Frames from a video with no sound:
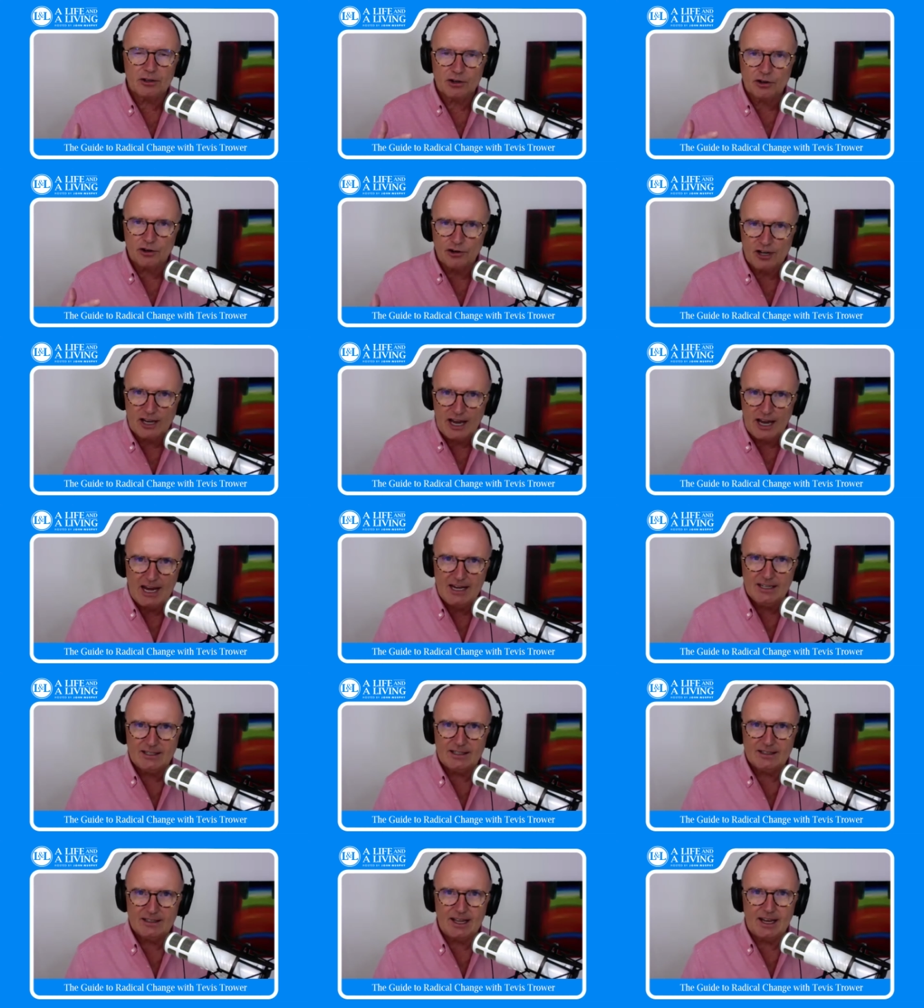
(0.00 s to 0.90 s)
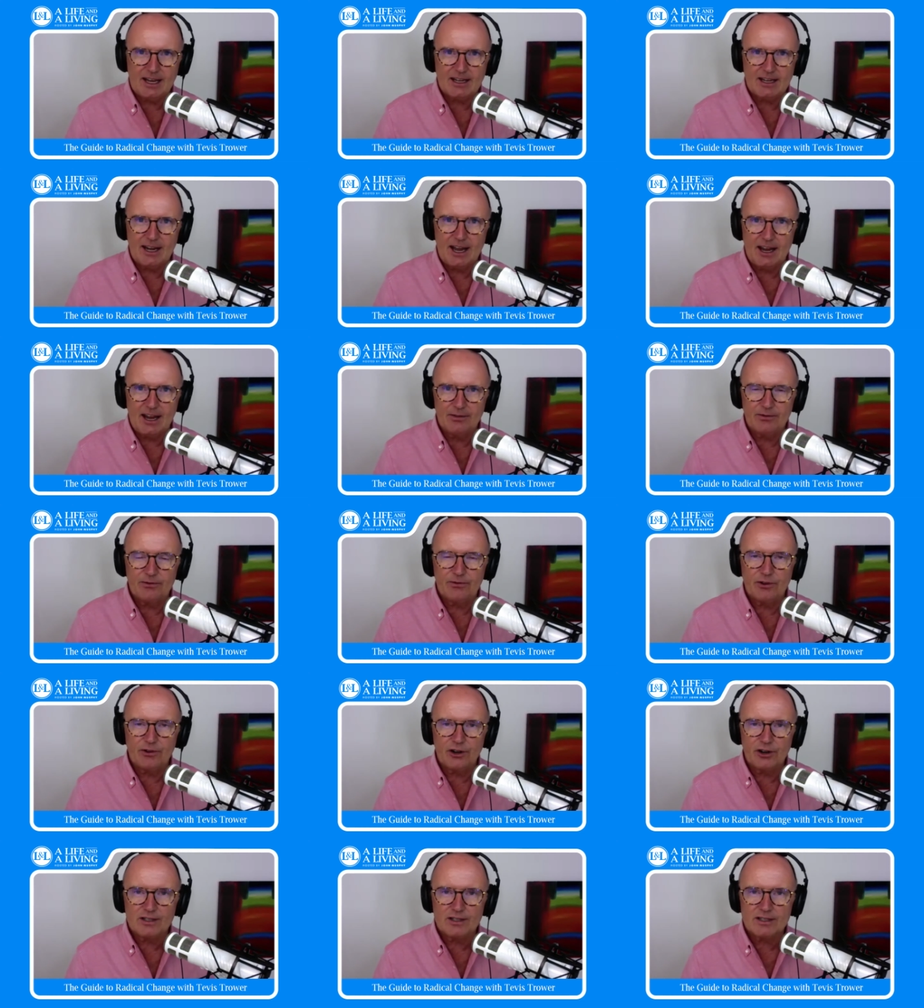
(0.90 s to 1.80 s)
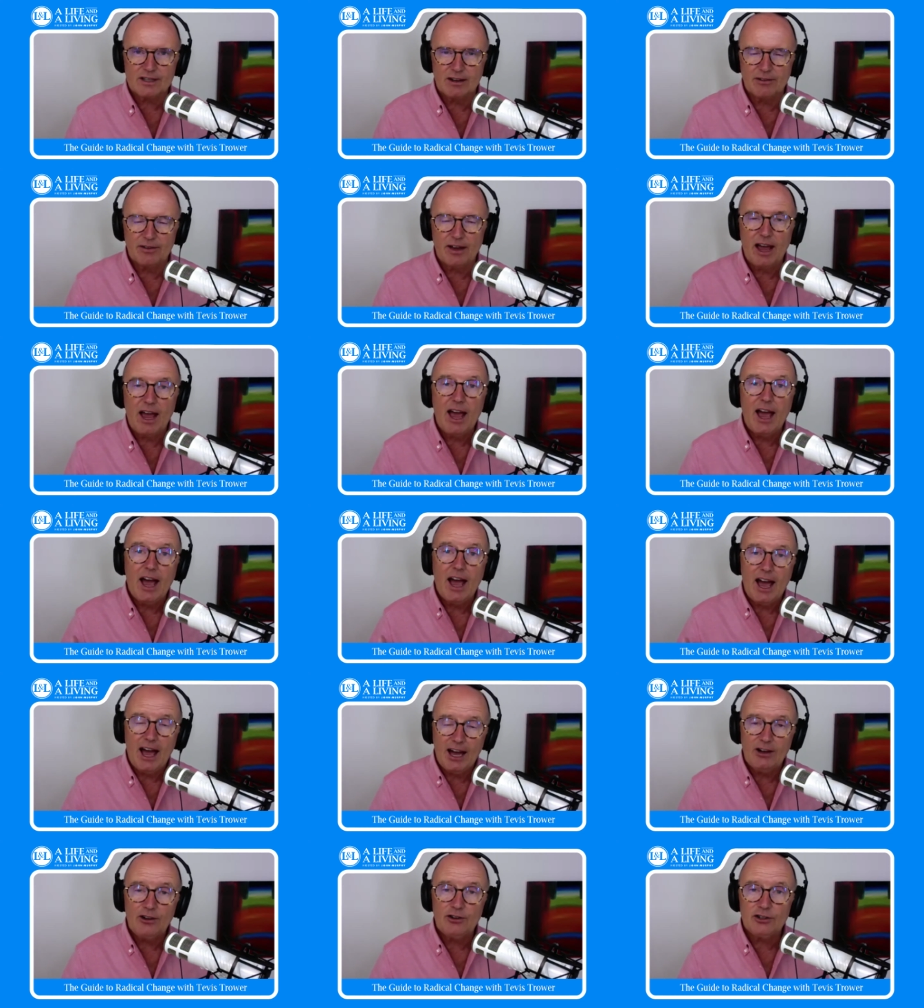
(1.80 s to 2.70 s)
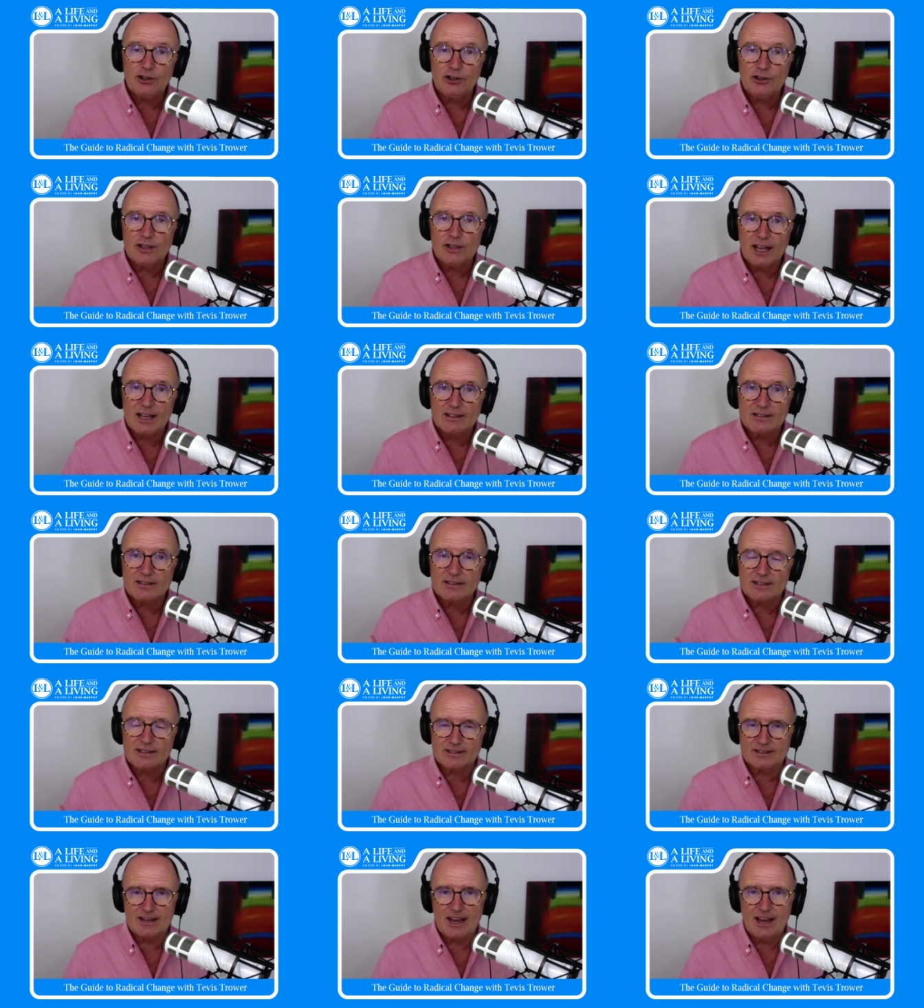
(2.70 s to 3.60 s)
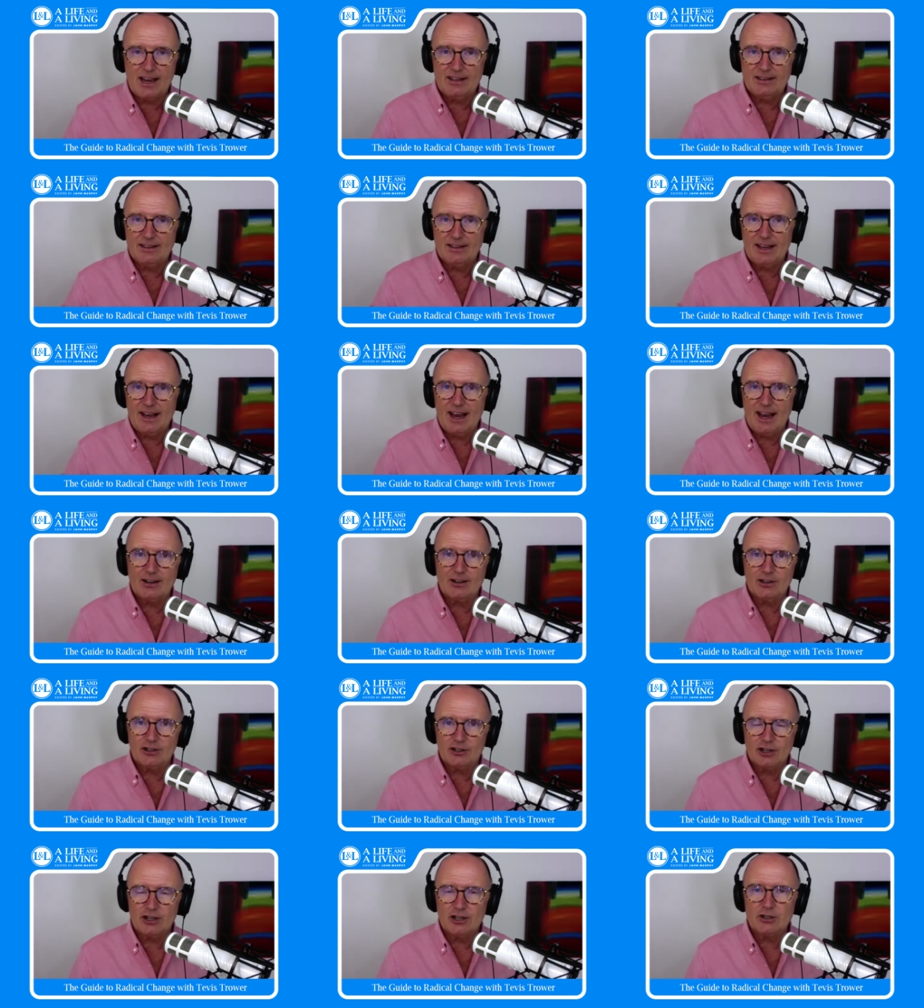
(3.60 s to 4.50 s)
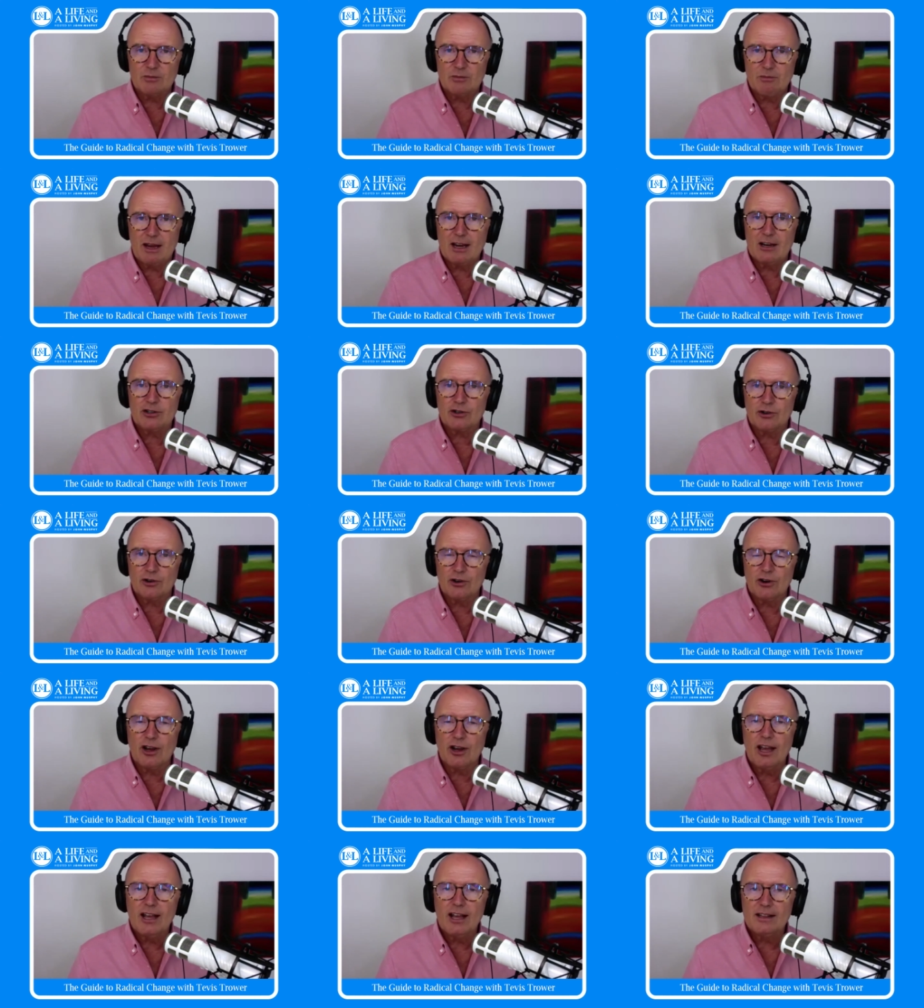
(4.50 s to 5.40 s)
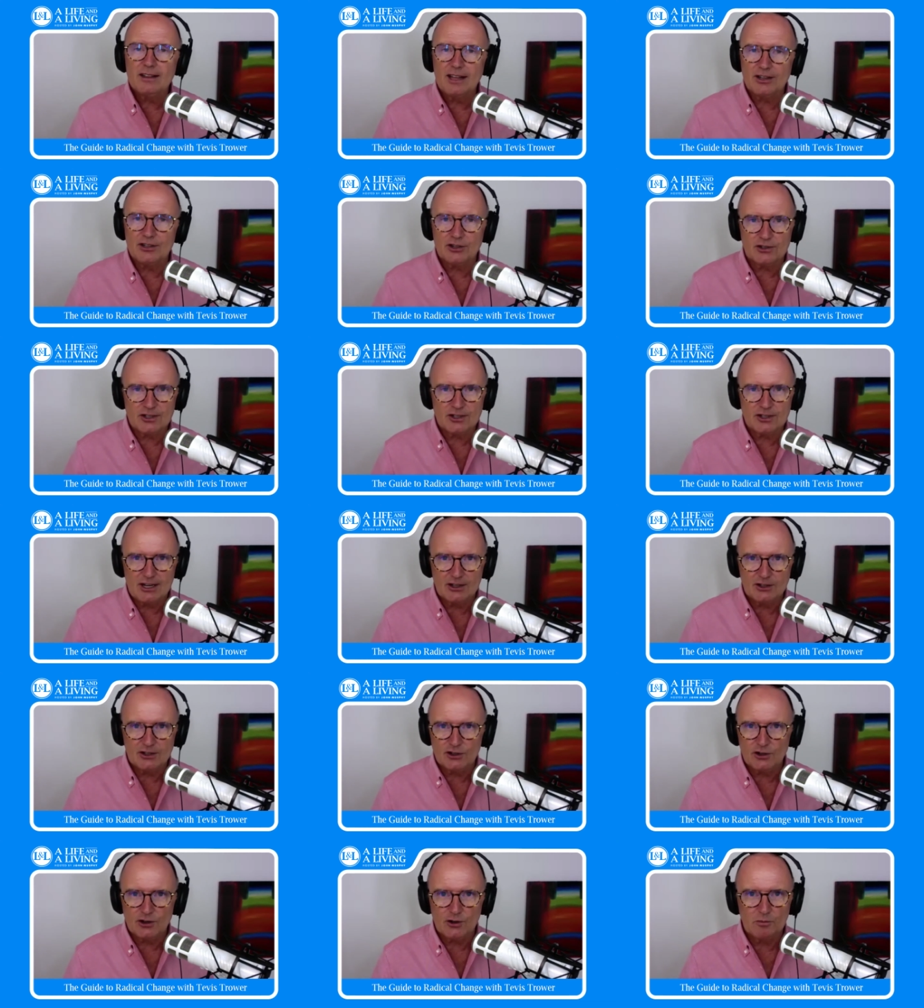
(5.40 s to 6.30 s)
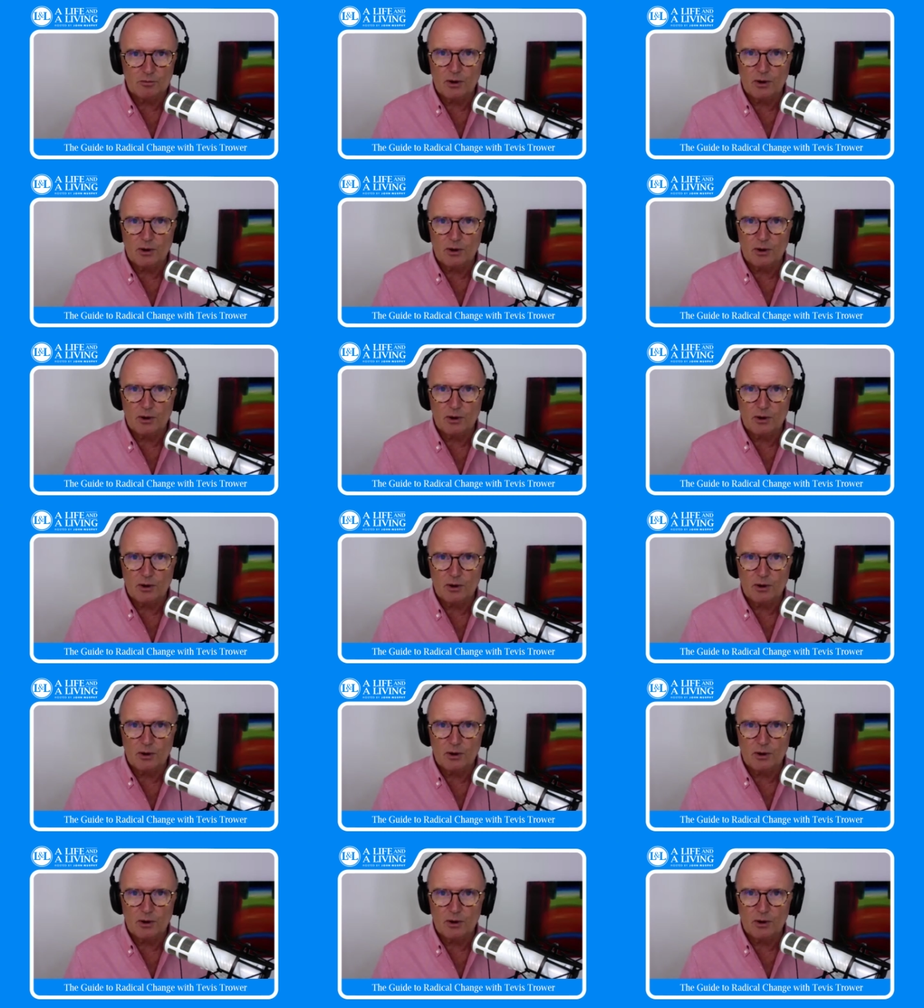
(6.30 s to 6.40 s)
creating that life for yourself, how do you then sustain the energy to make sure that you see it through?